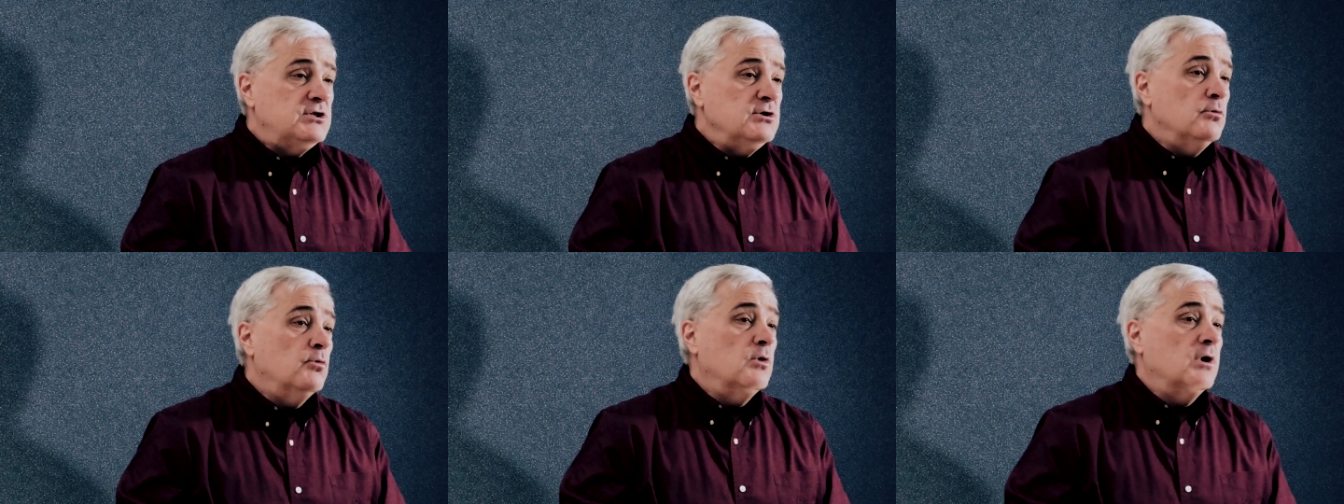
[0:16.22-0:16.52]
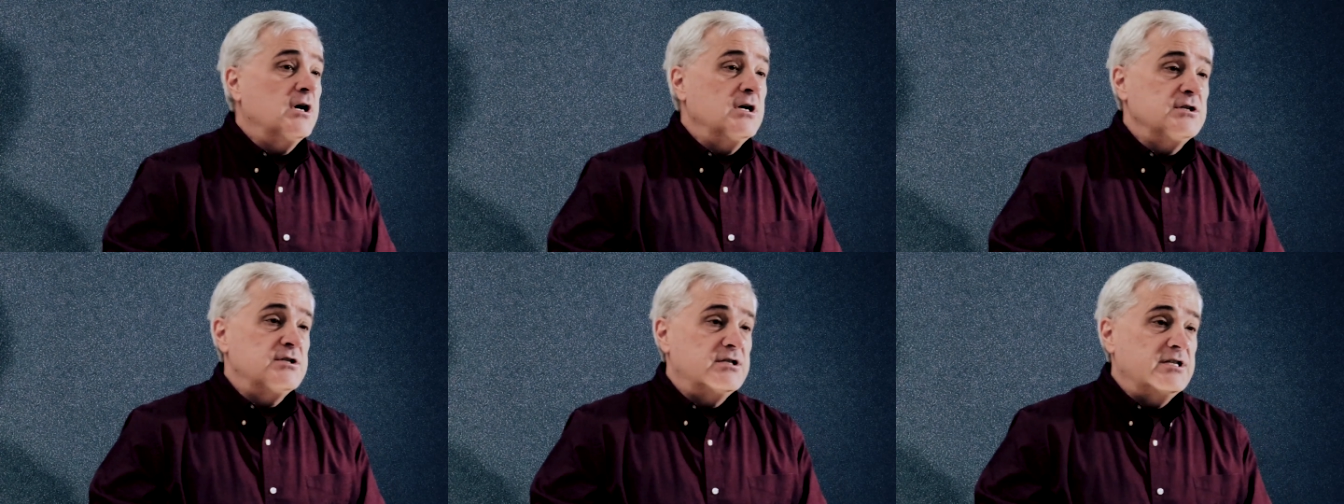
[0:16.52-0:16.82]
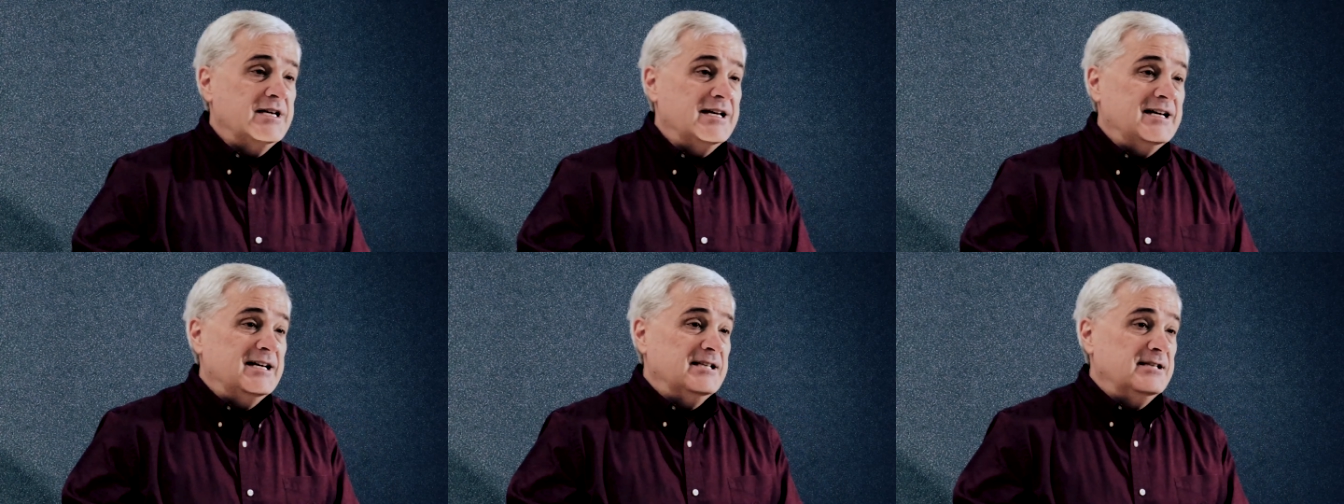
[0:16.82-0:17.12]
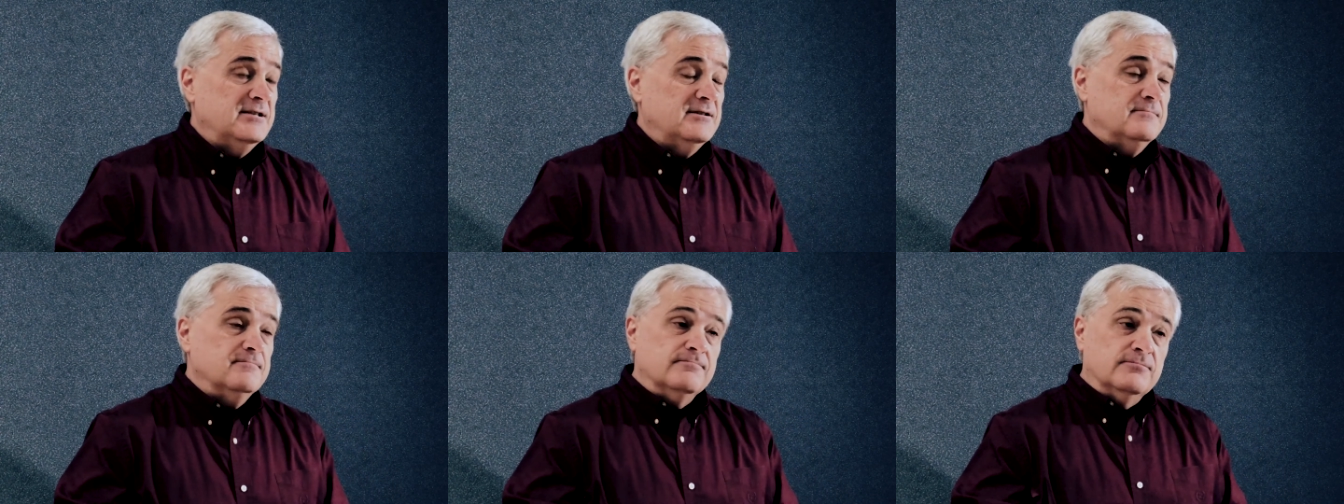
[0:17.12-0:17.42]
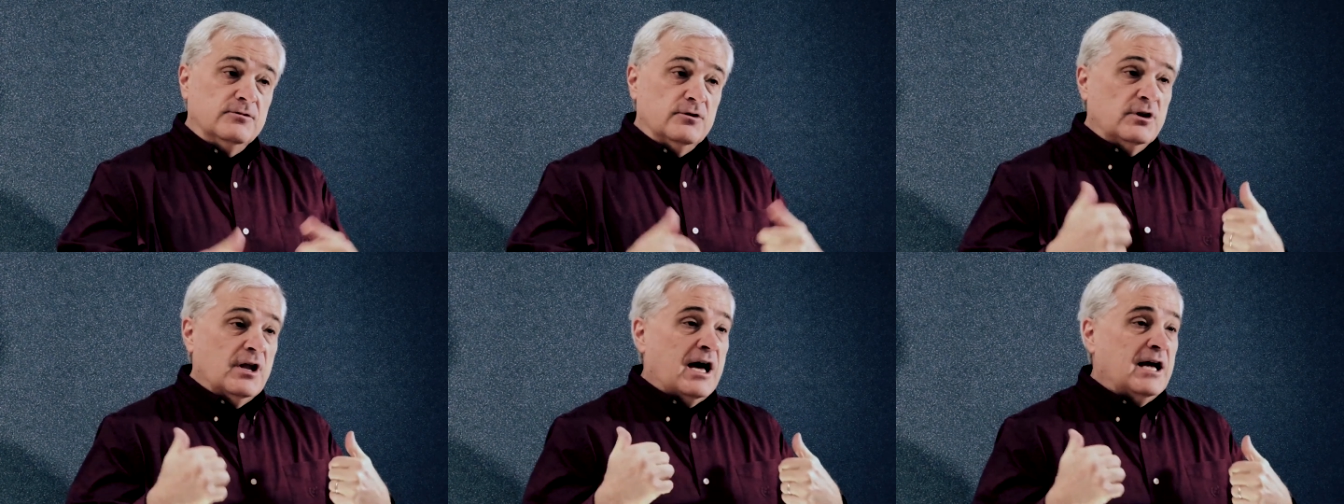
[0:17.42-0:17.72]
it was that
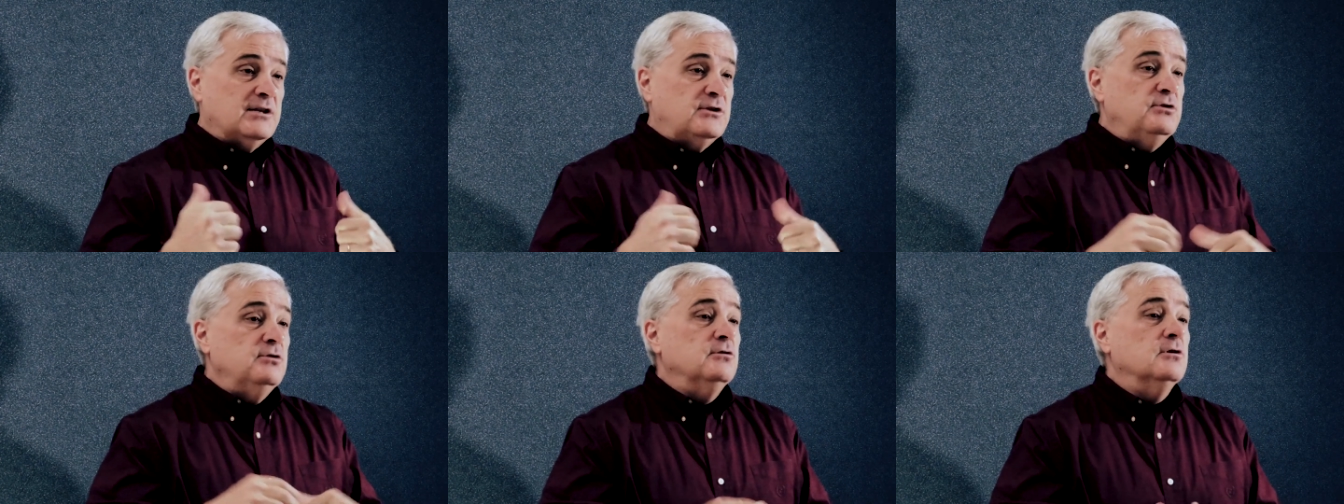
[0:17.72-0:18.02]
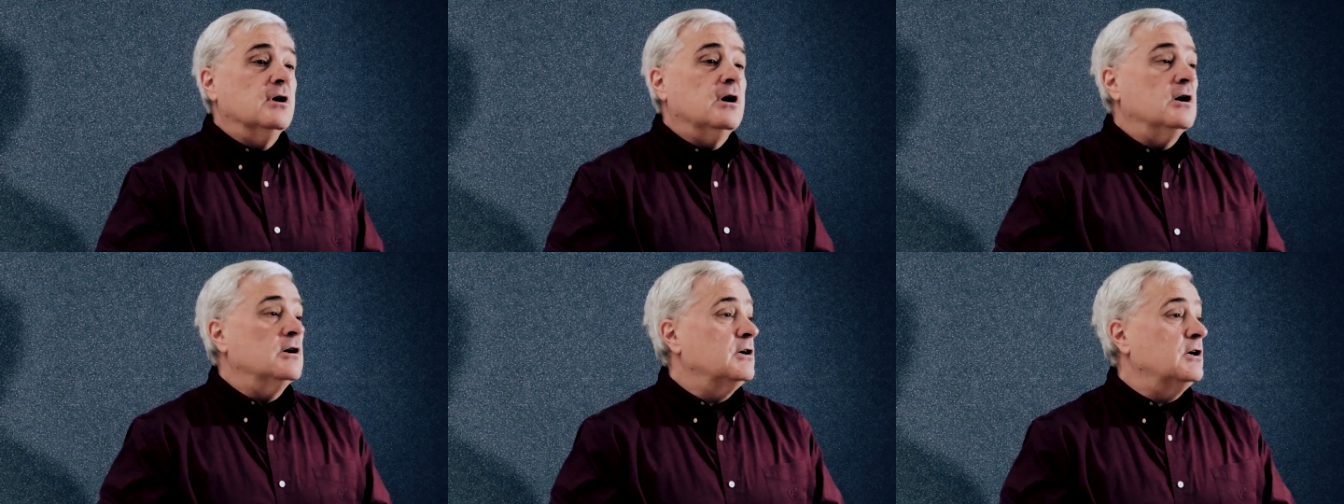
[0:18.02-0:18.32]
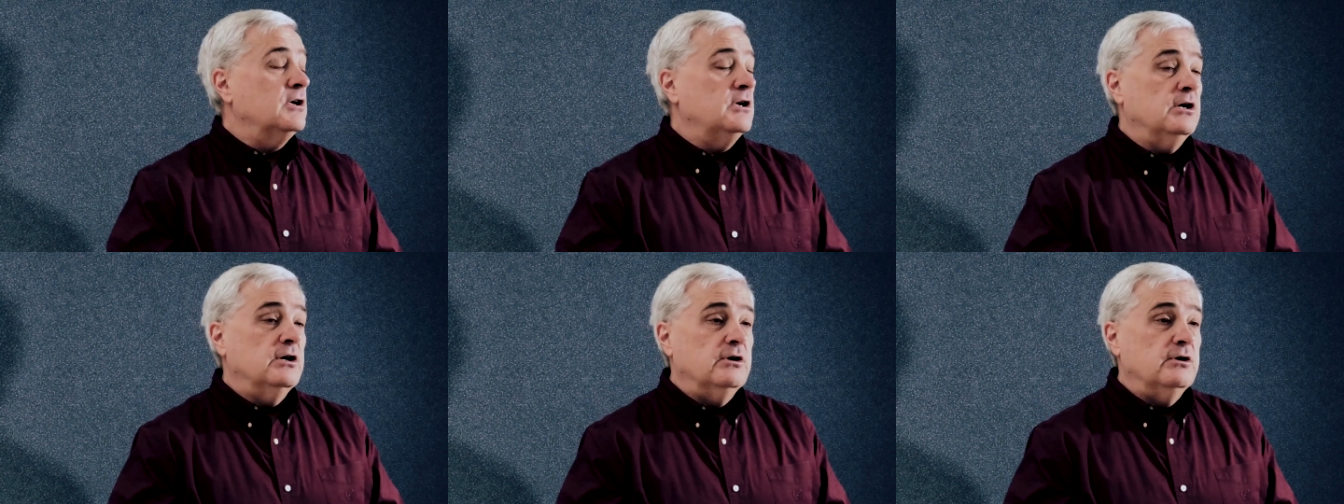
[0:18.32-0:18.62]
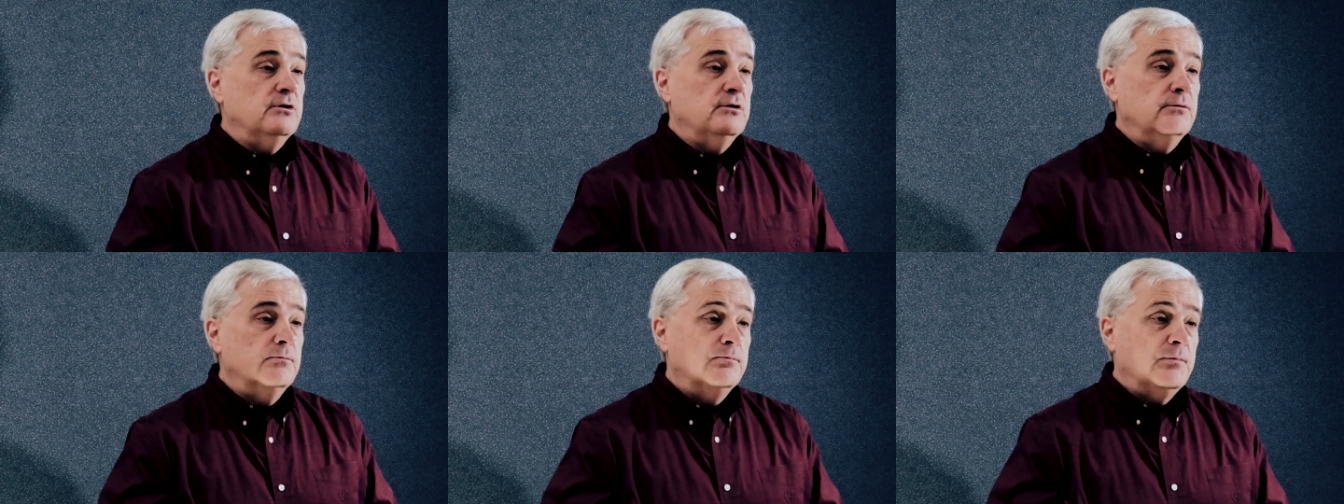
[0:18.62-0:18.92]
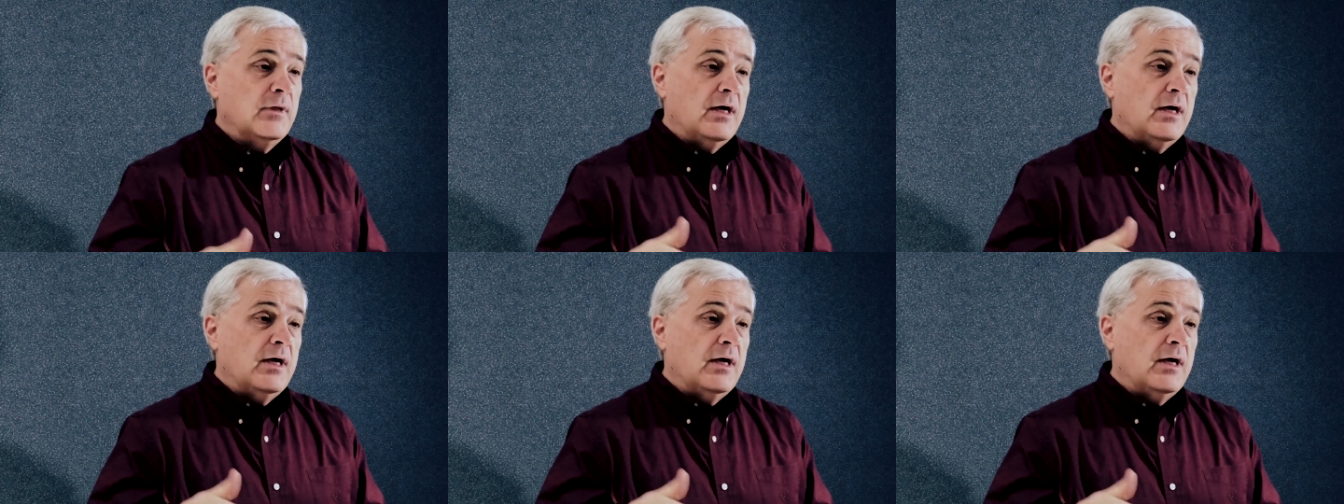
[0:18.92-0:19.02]
not too long ago,